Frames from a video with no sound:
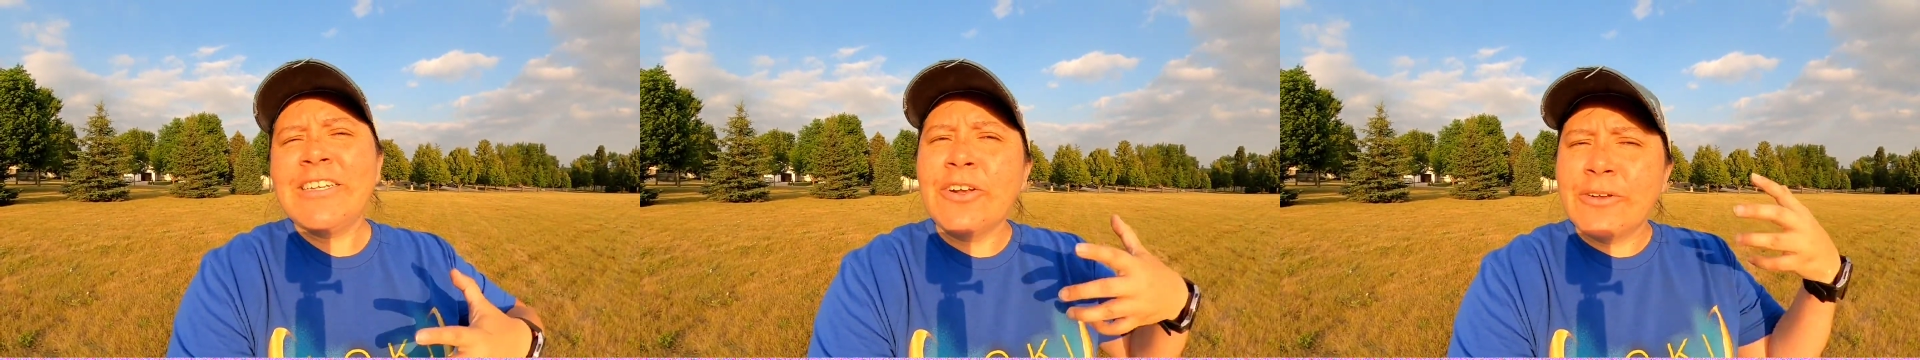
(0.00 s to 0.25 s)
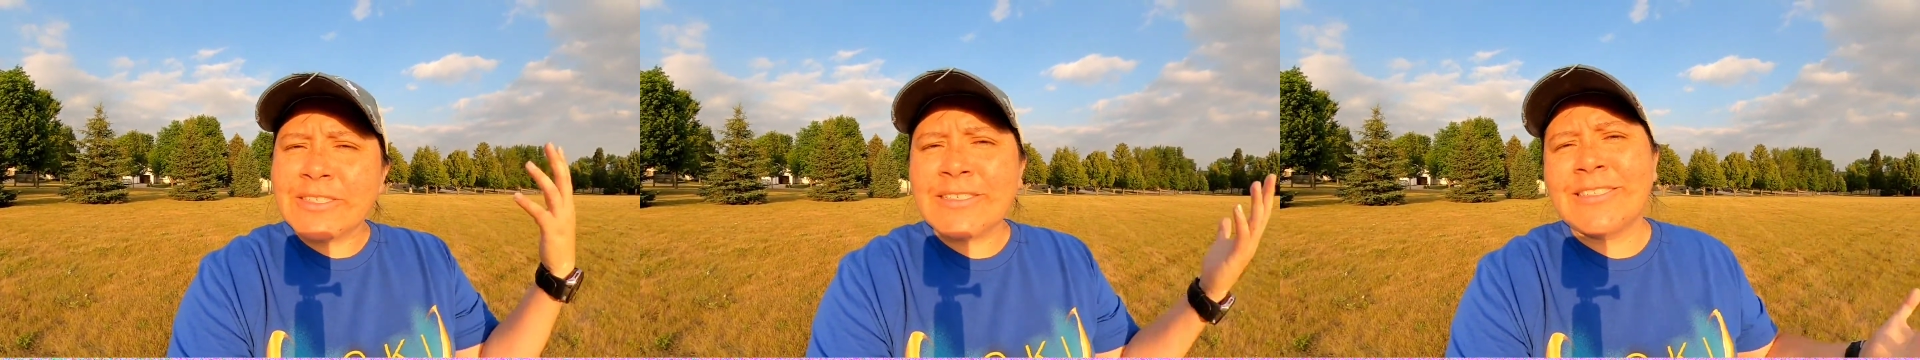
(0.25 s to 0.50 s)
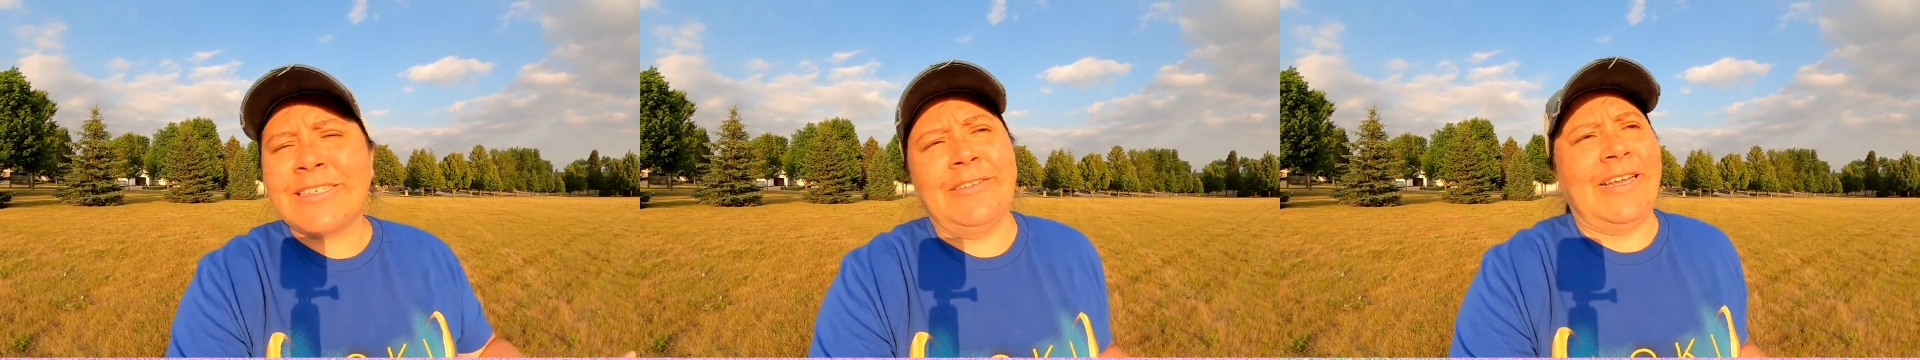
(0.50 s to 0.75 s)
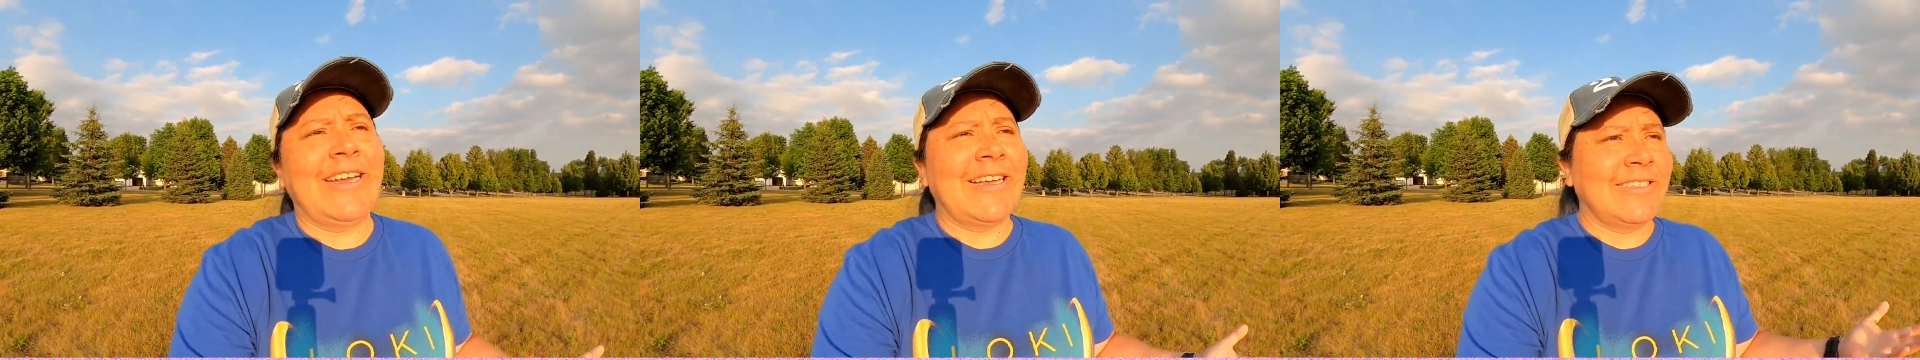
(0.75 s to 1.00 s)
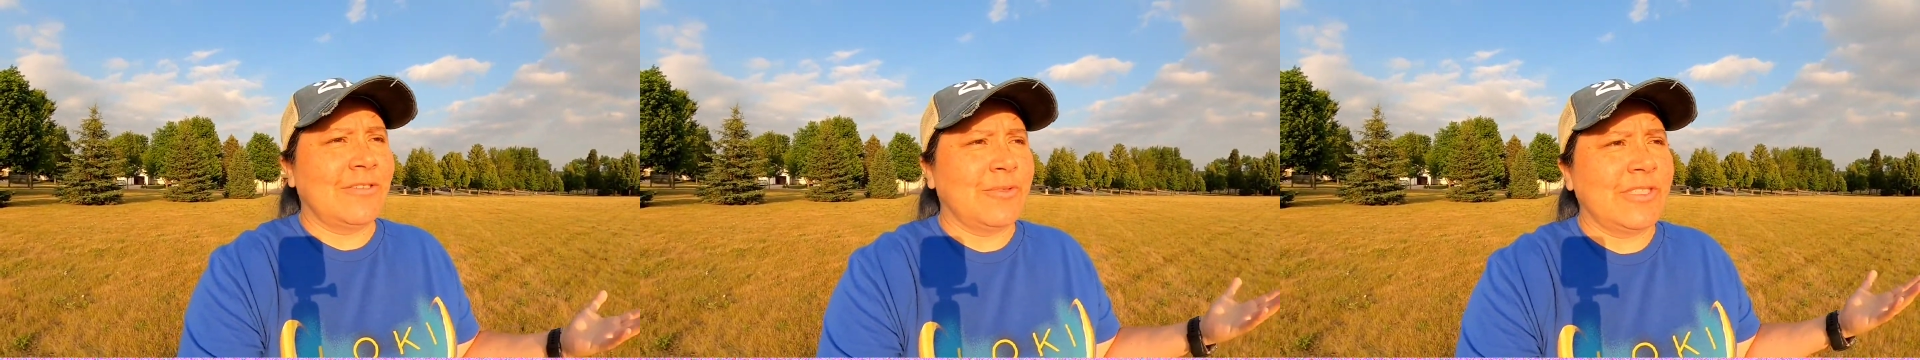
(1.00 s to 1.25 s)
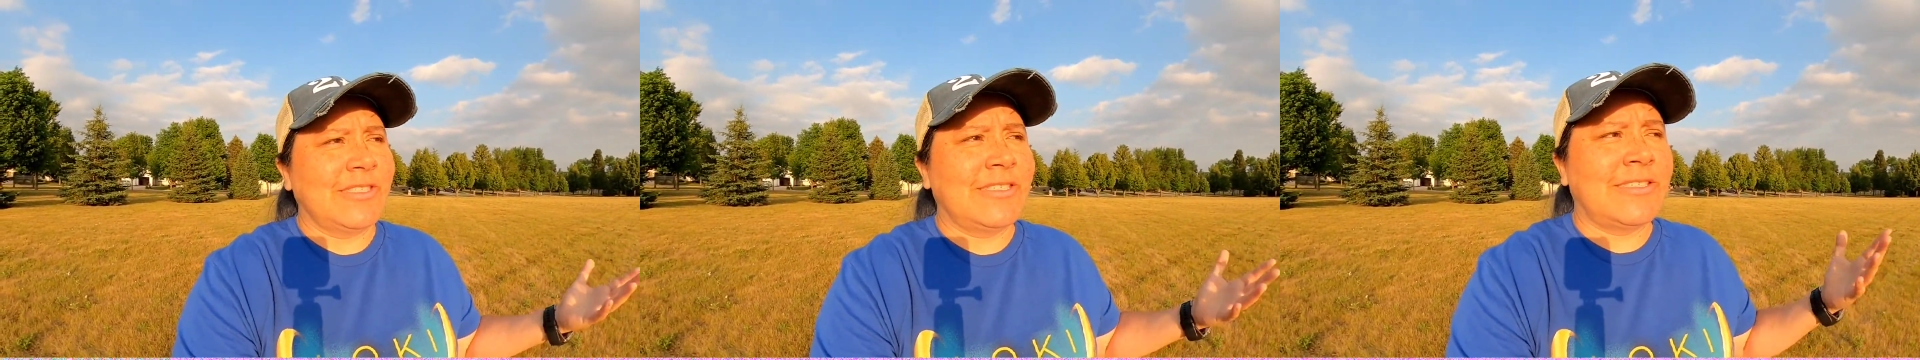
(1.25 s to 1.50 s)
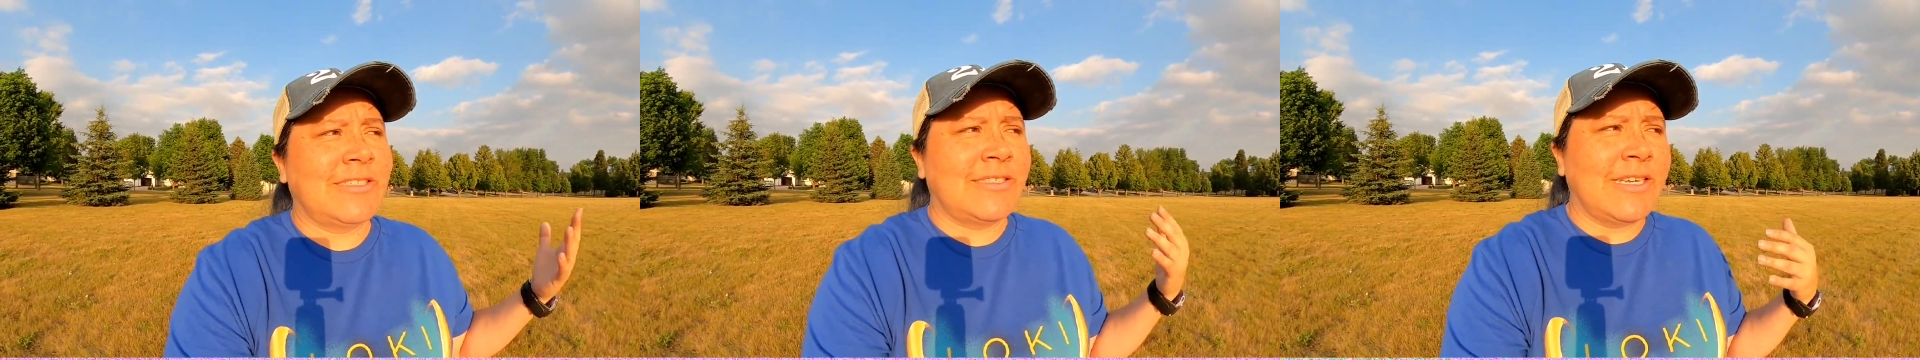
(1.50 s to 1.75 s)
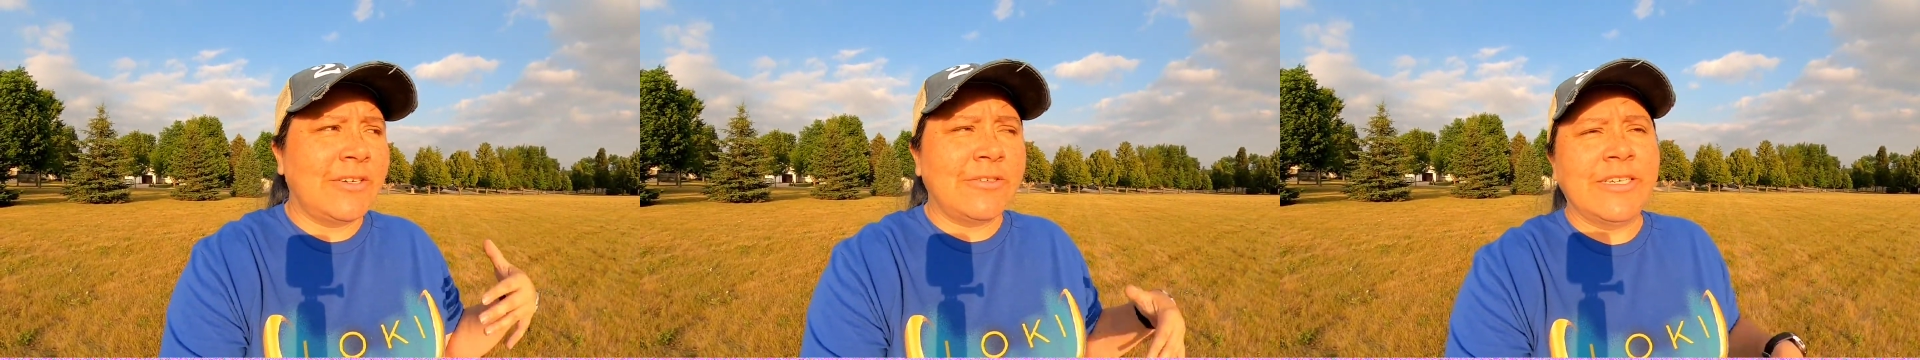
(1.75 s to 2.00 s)
you know, it's just still not, hasn't really
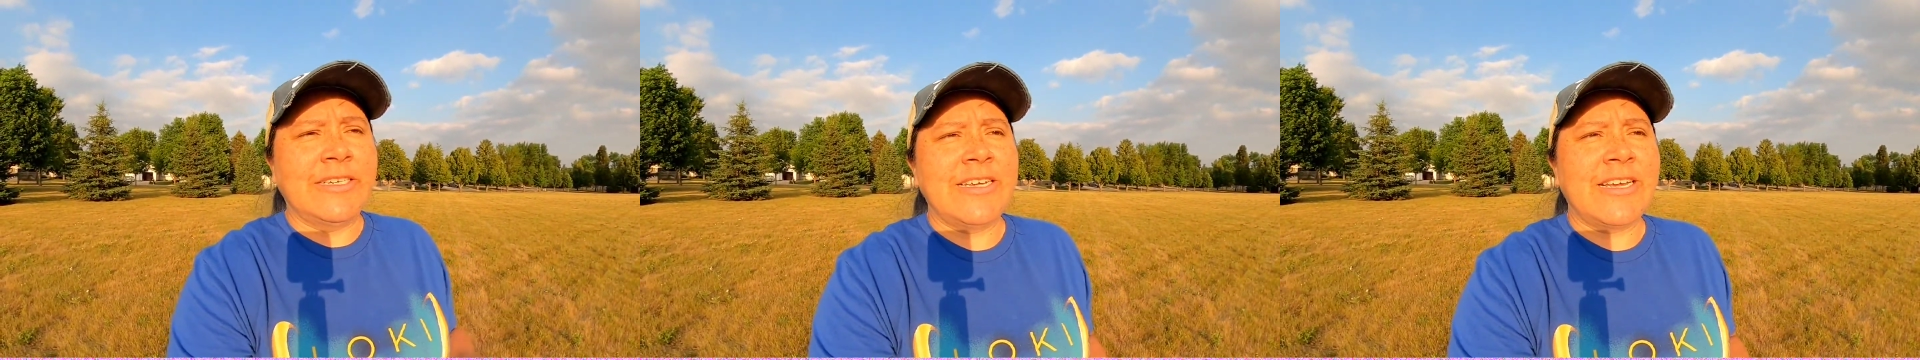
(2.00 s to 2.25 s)
settled in